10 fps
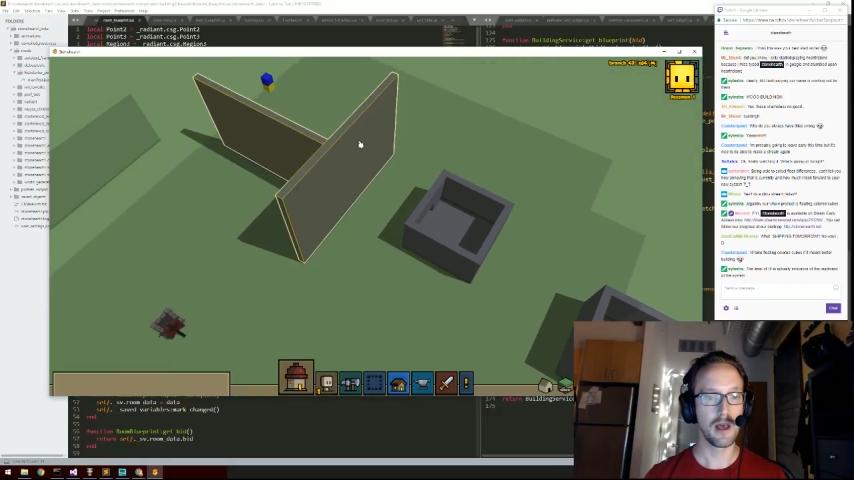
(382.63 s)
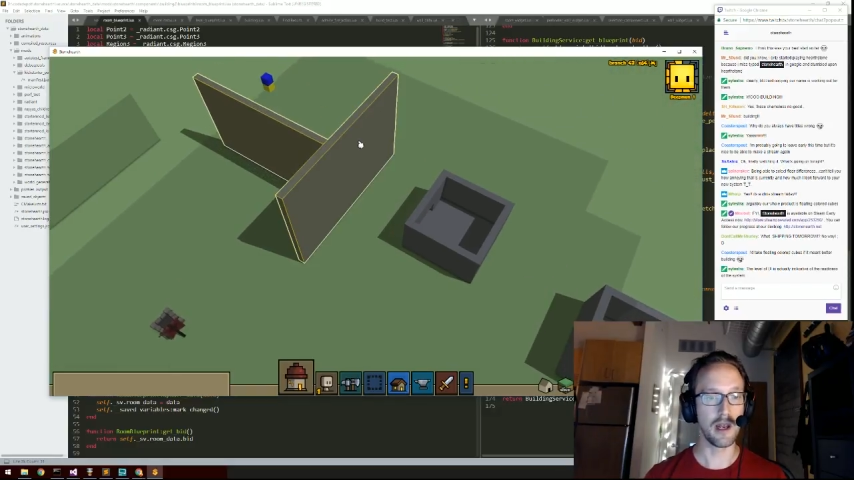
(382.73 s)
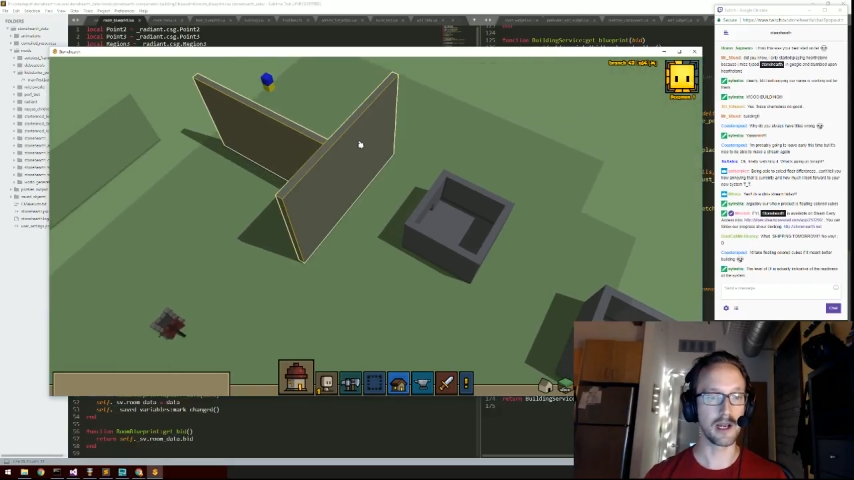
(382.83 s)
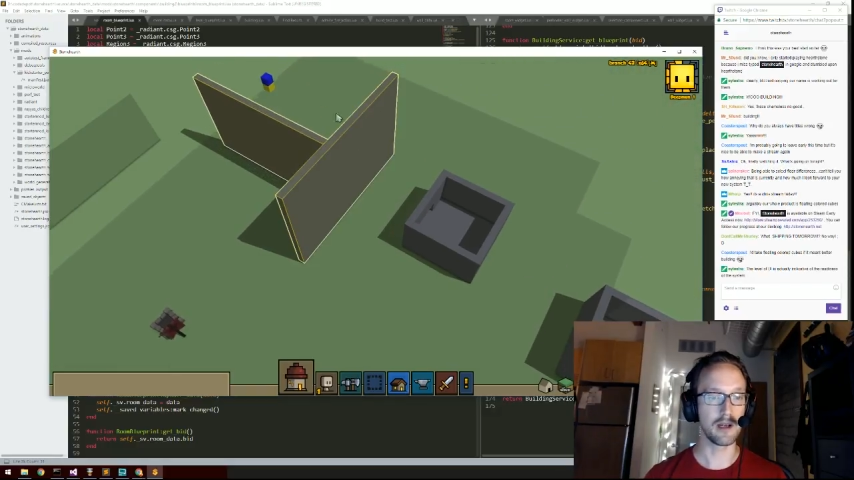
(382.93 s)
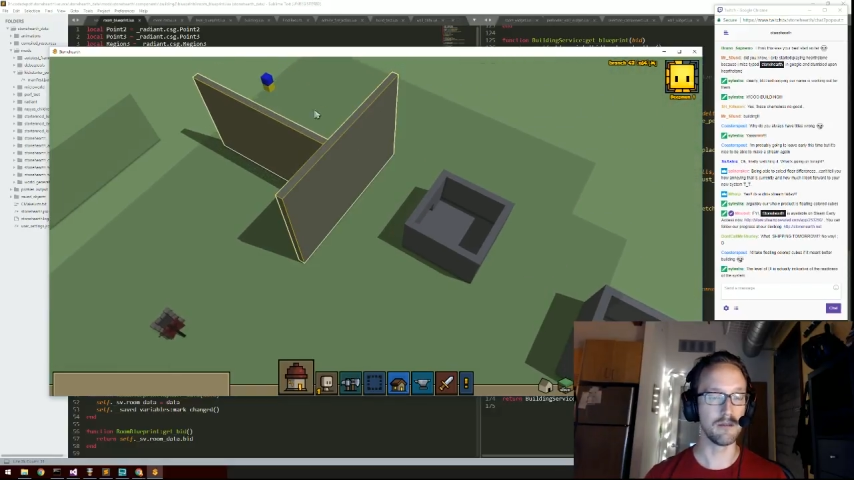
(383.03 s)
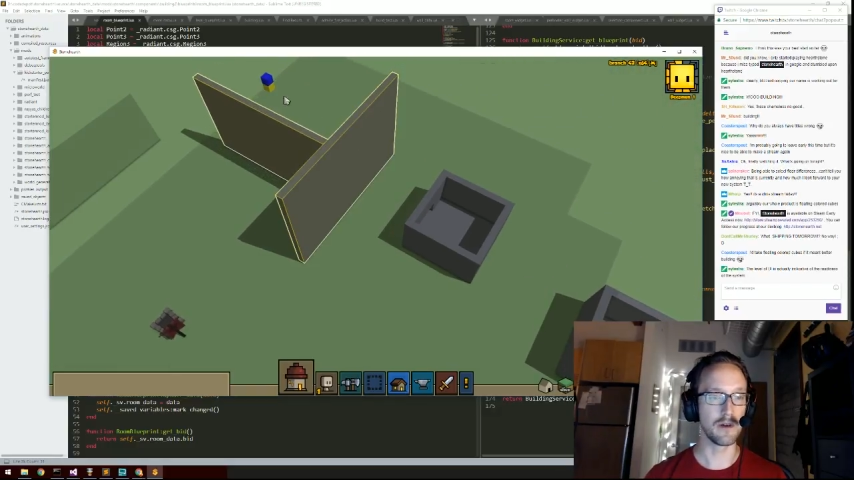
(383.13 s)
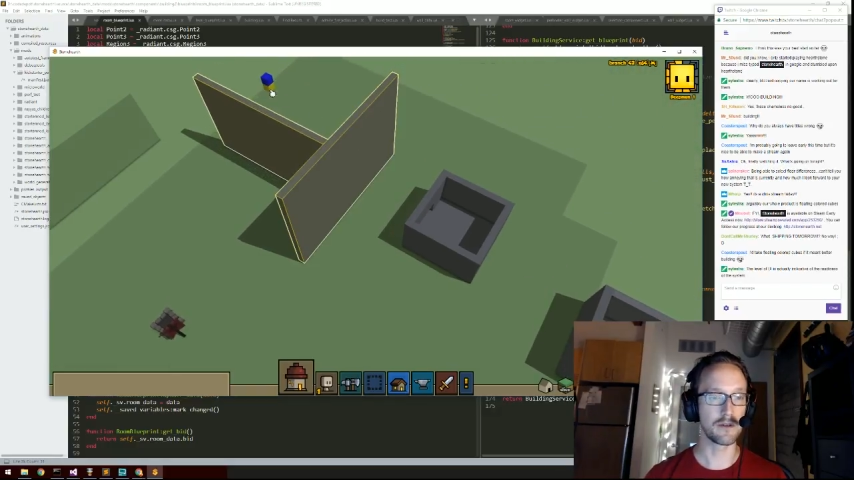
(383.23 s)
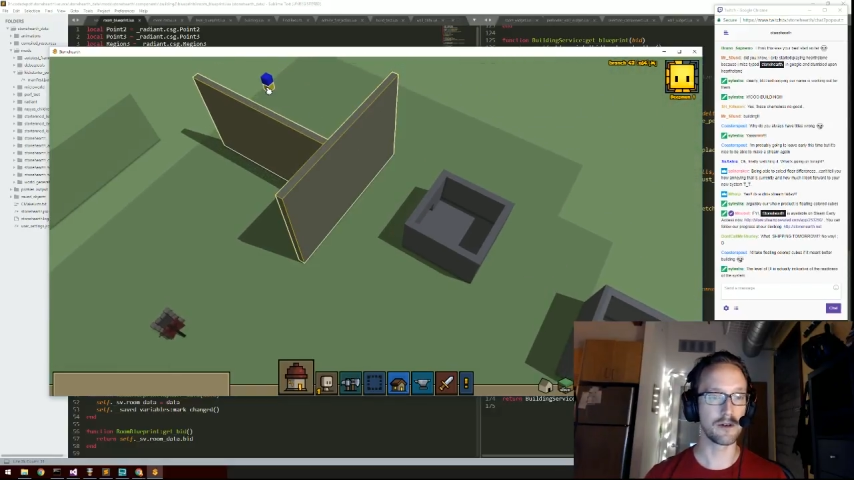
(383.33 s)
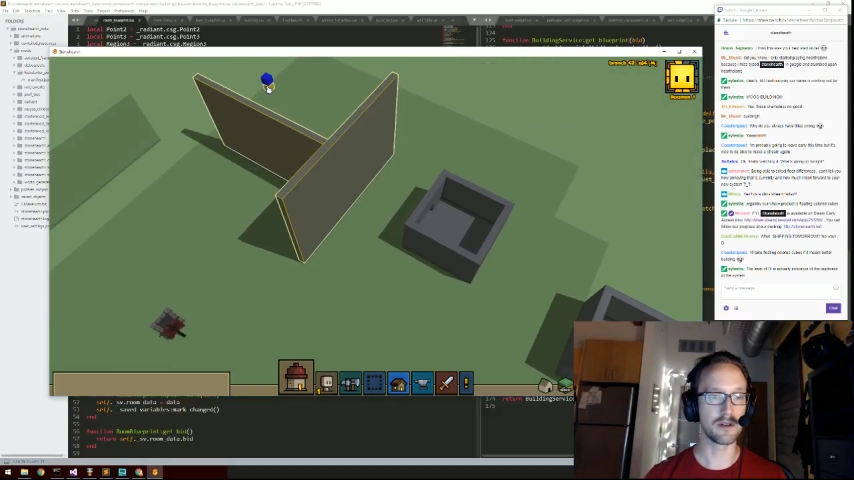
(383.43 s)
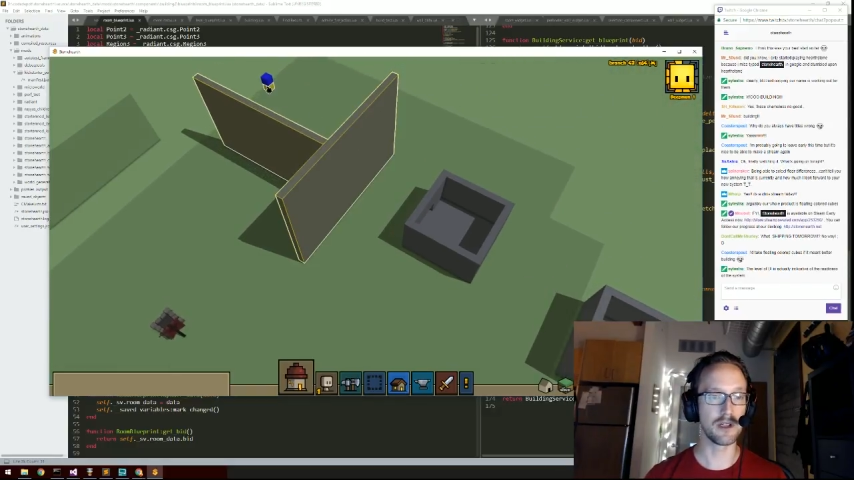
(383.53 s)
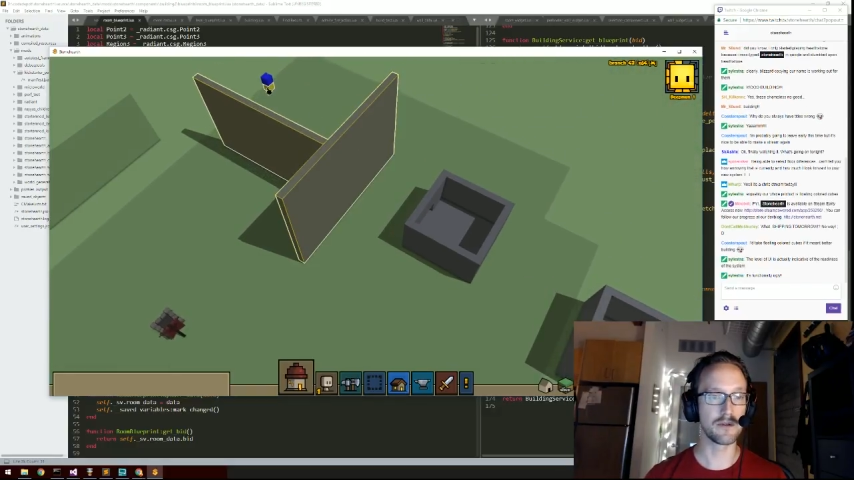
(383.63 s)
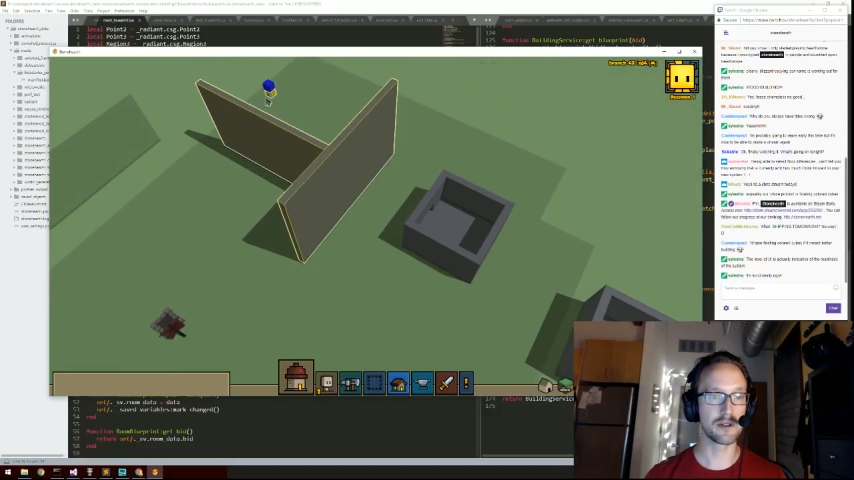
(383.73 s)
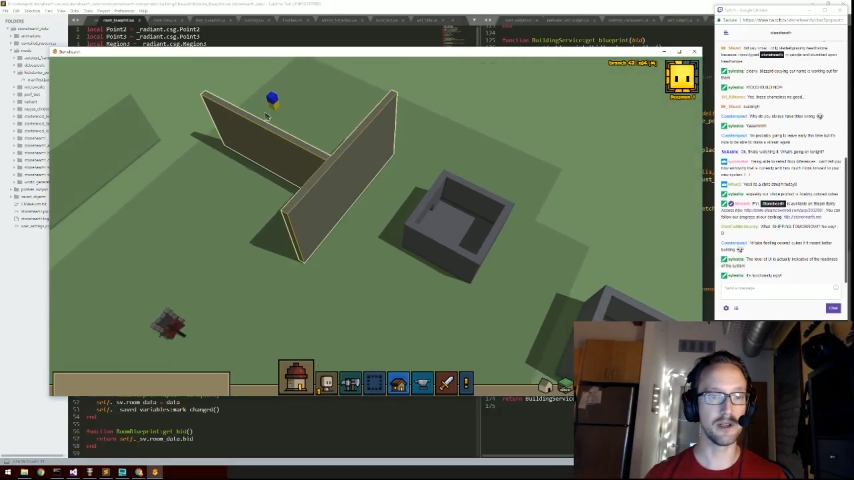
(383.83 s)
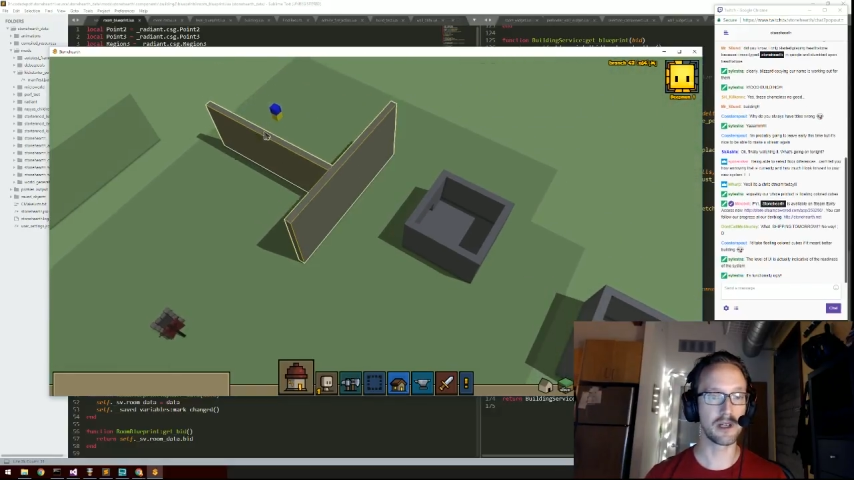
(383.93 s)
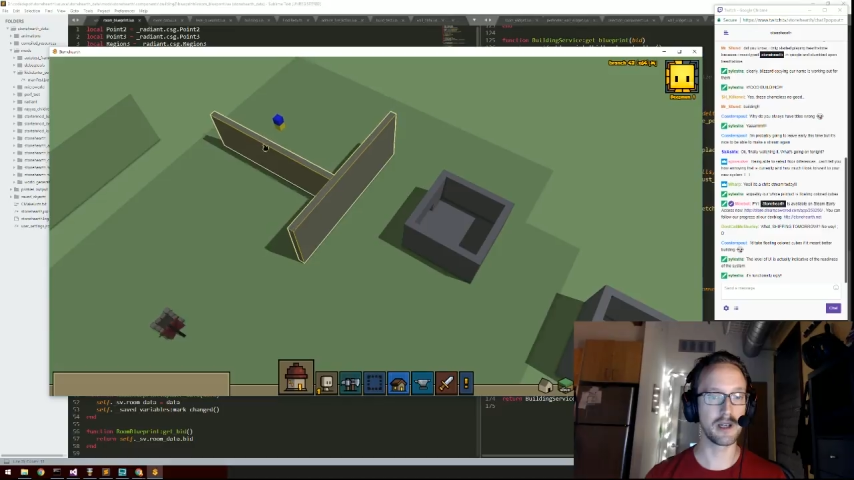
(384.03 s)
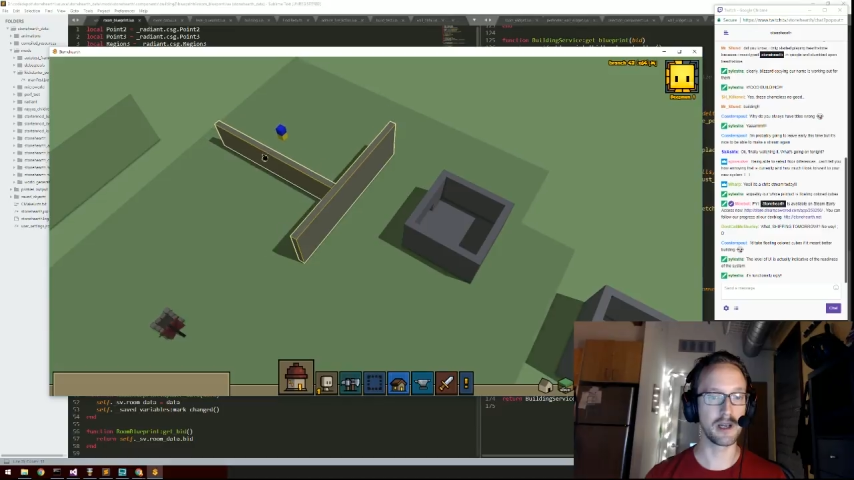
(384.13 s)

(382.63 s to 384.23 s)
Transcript: And I can, of course, shift click,